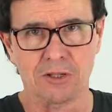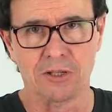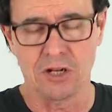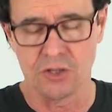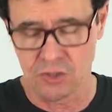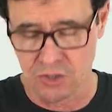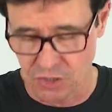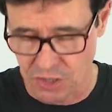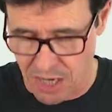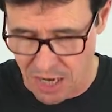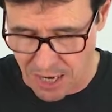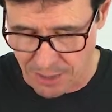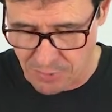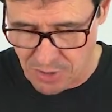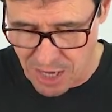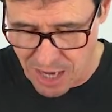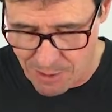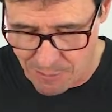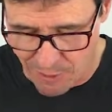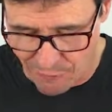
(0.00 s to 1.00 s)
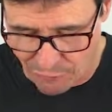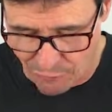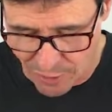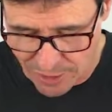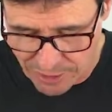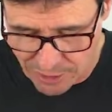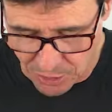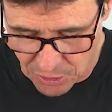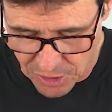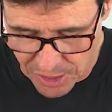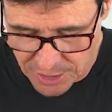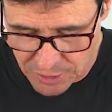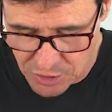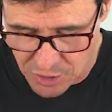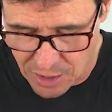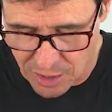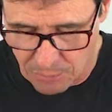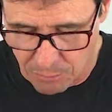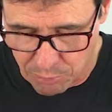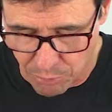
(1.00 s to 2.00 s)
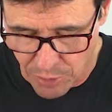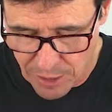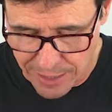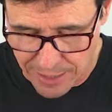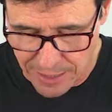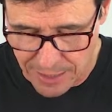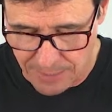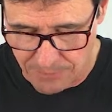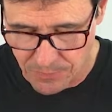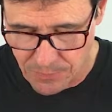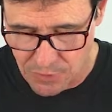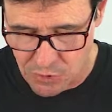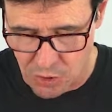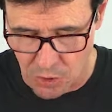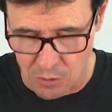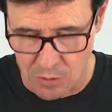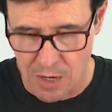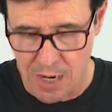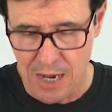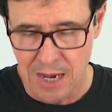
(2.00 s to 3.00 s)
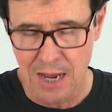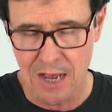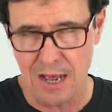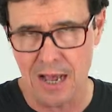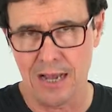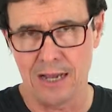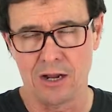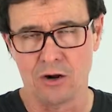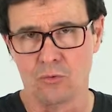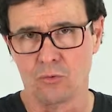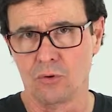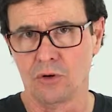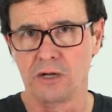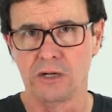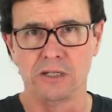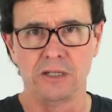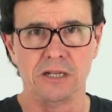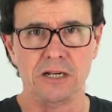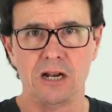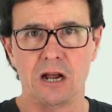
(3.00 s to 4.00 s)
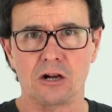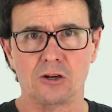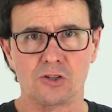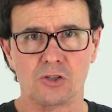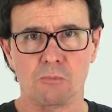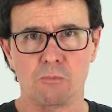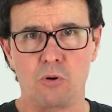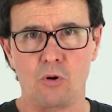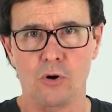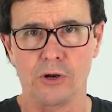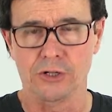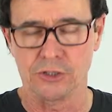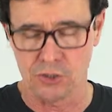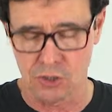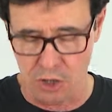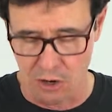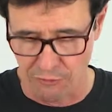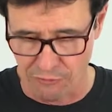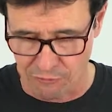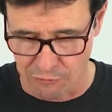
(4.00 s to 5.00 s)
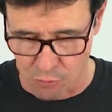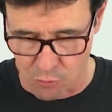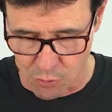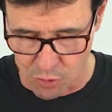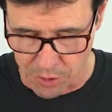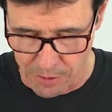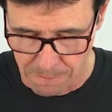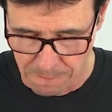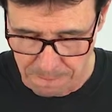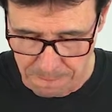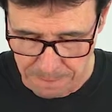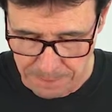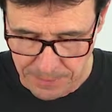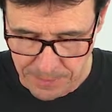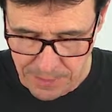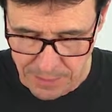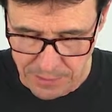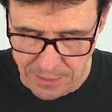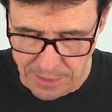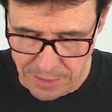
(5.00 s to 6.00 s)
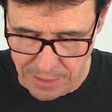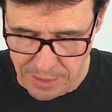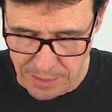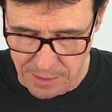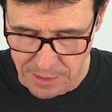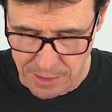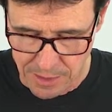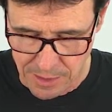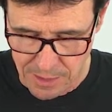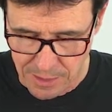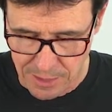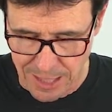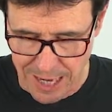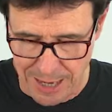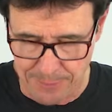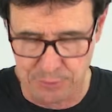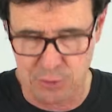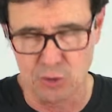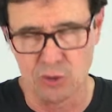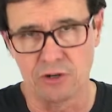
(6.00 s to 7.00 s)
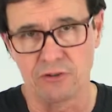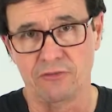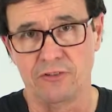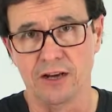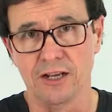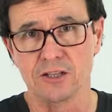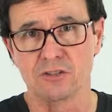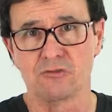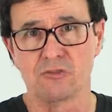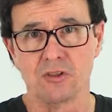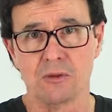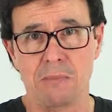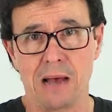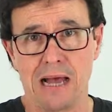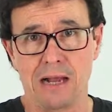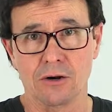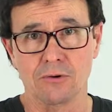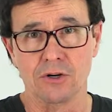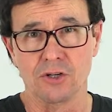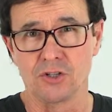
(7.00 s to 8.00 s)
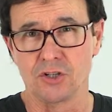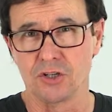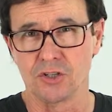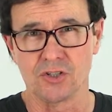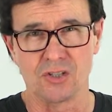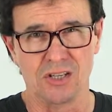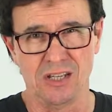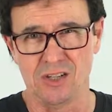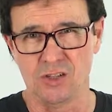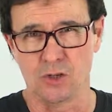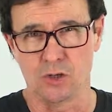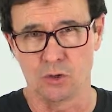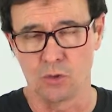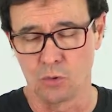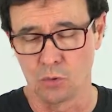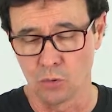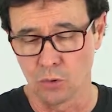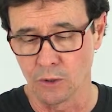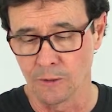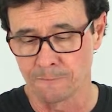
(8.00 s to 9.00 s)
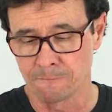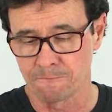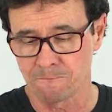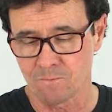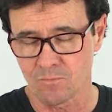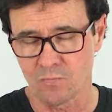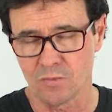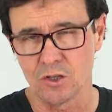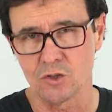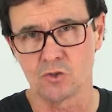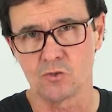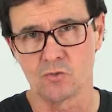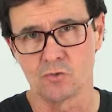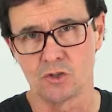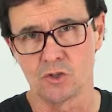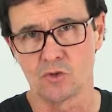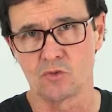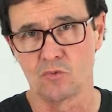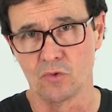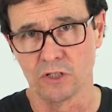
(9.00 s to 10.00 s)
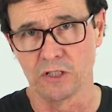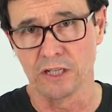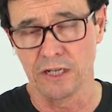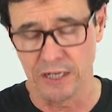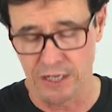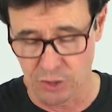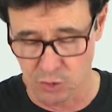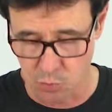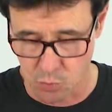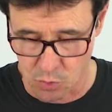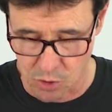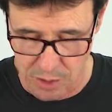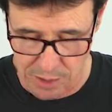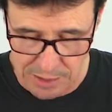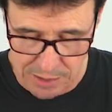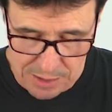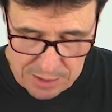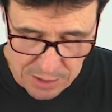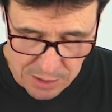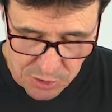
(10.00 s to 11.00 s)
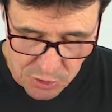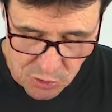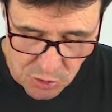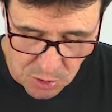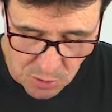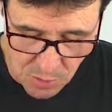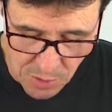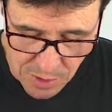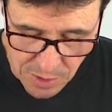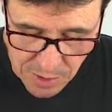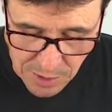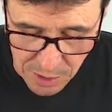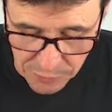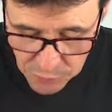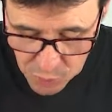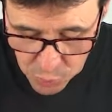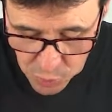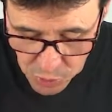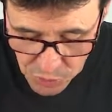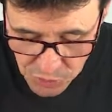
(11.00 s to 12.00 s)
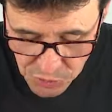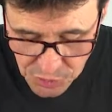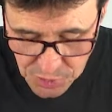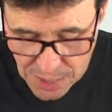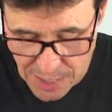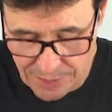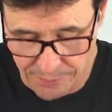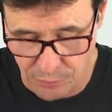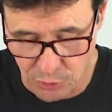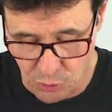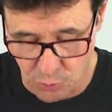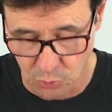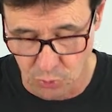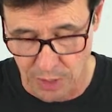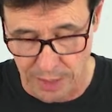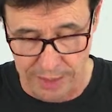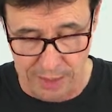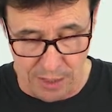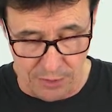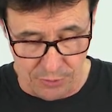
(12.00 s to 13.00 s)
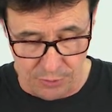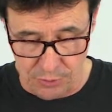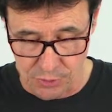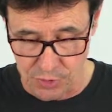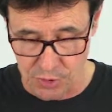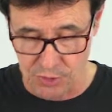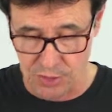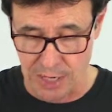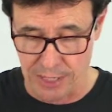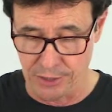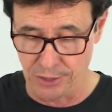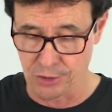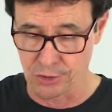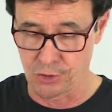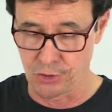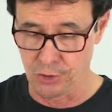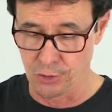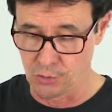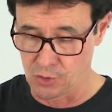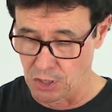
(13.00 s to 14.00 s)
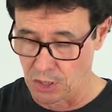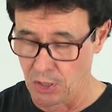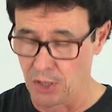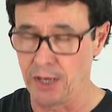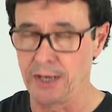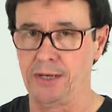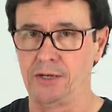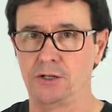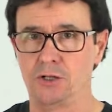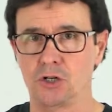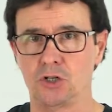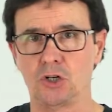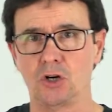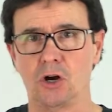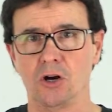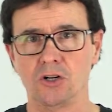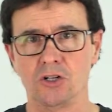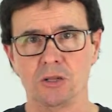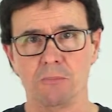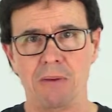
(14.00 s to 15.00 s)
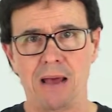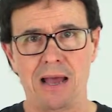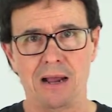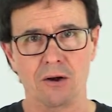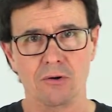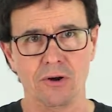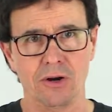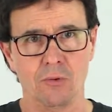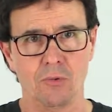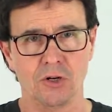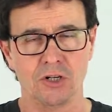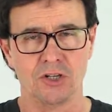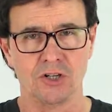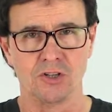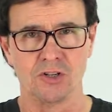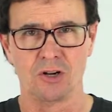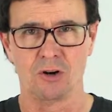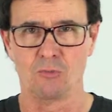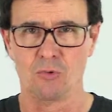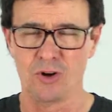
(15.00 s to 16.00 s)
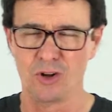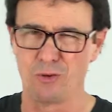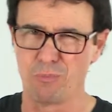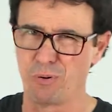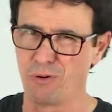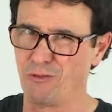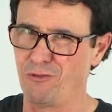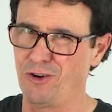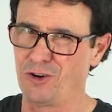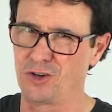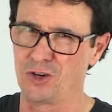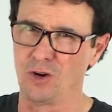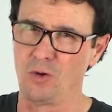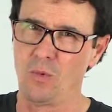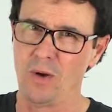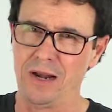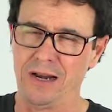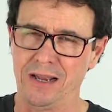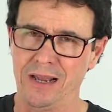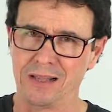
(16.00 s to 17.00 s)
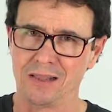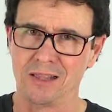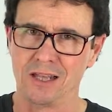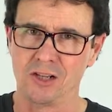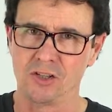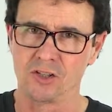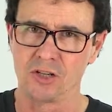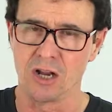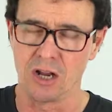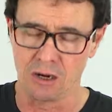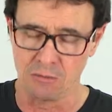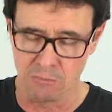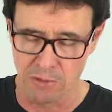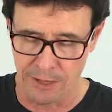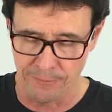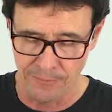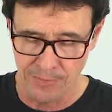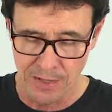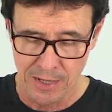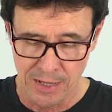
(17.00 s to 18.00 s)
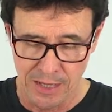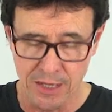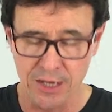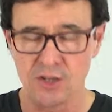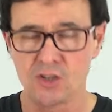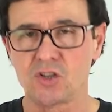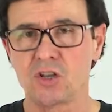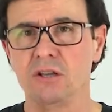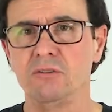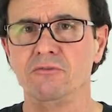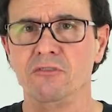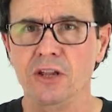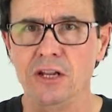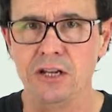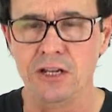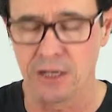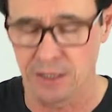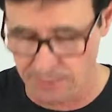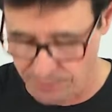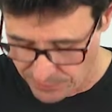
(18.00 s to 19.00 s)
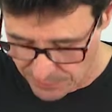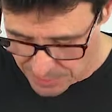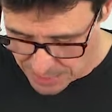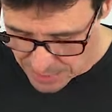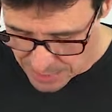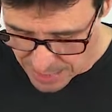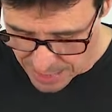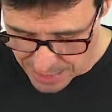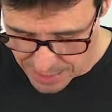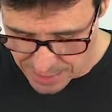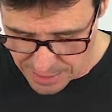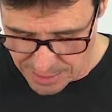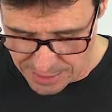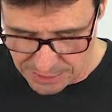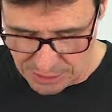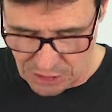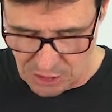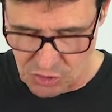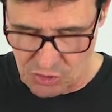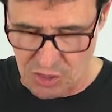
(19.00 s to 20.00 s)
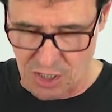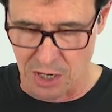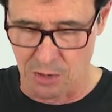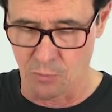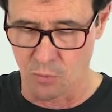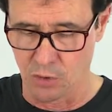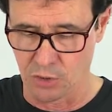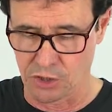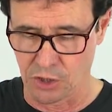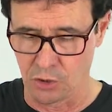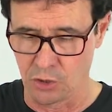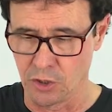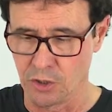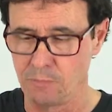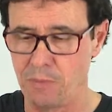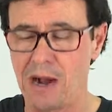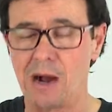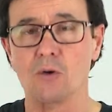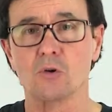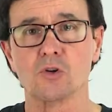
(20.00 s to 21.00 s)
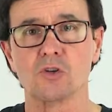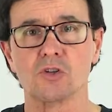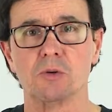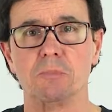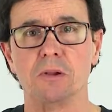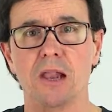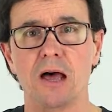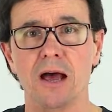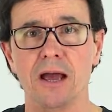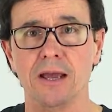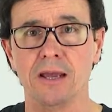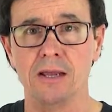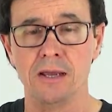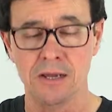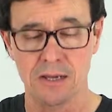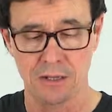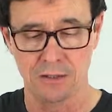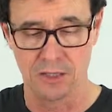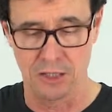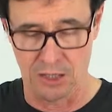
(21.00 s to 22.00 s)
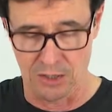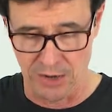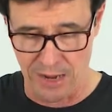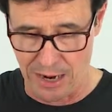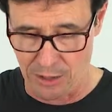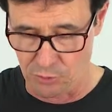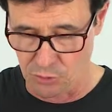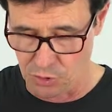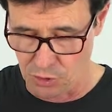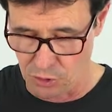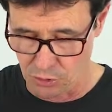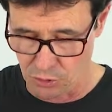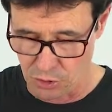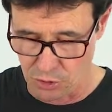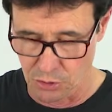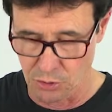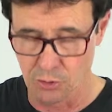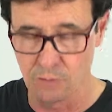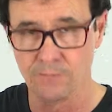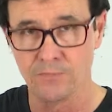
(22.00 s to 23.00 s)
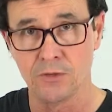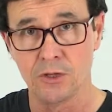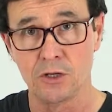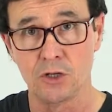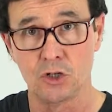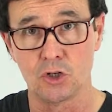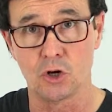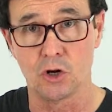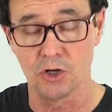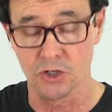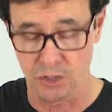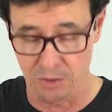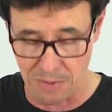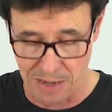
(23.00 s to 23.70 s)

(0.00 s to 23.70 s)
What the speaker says: of dozen times, I'm afraid the light's going to break. So I got to really knock some points off for the capture device for the batteries. Just isn't cool. This really needs work. So of course I do like others, is I just use the light to charge the battery, which isn't a real professional way to get things done, but it is convenient, and it does come with a good power supply that allows you to charge the